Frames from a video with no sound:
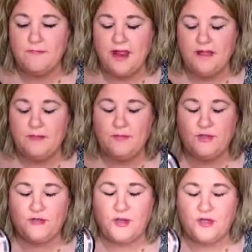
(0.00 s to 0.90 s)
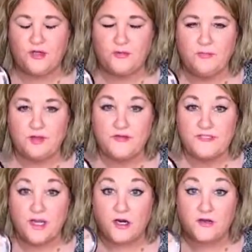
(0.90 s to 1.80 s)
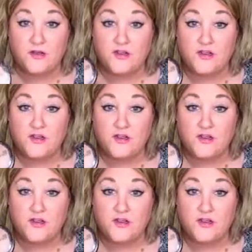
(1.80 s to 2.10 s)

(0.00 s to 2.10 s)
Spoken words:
Malibu, and Hermosa are the